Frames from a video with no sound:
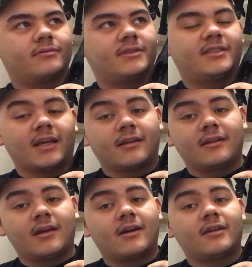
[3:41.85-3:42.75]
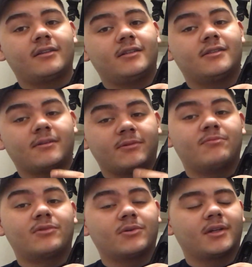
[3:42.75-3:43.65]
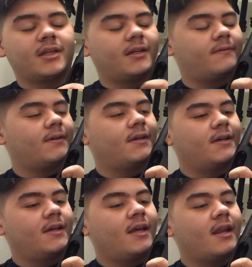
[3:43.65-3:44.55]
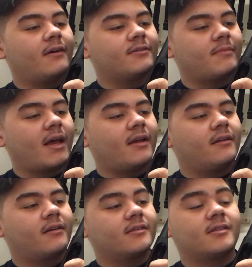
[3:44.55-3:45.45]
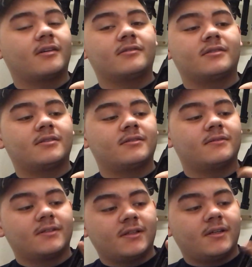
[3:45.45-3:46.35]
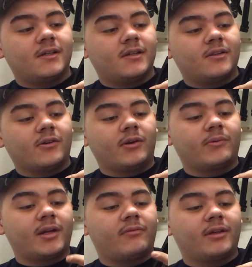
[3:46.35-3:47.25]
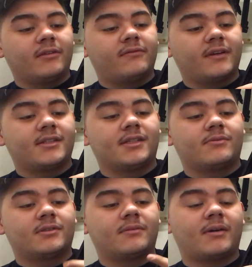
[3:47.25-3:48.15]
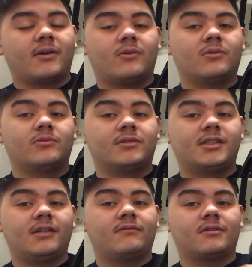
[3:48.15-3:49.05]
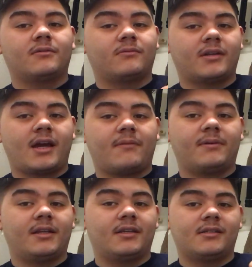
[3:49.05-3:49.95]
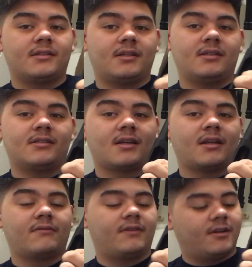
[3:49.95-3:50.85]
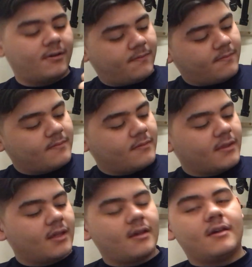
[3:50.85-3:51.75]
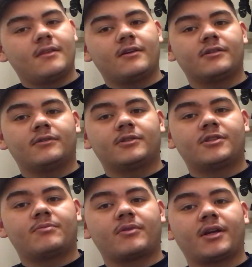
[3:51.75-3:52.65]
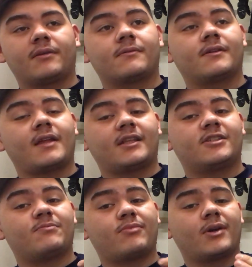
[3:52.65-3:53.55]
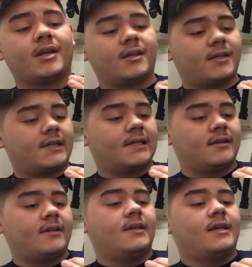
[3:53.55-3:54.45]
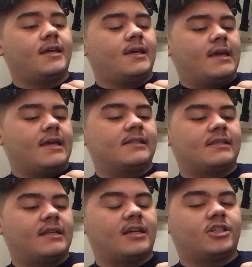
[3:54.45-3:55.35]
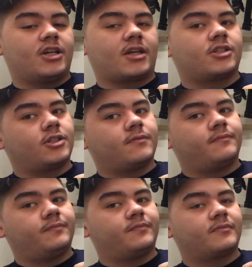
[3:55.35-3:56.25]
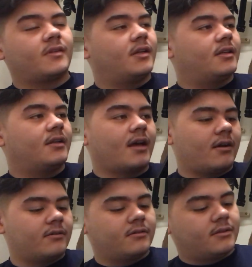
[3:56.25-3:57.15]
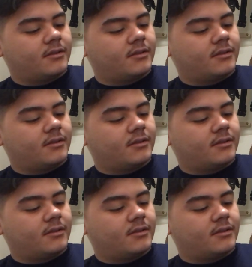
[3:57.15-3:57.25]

second day I got this, something broke in it, and I was mad because the only way to really fix this was to buy a whole new receiver. What happened is, inside of here there's a little spring, and that spring is the ejector. Now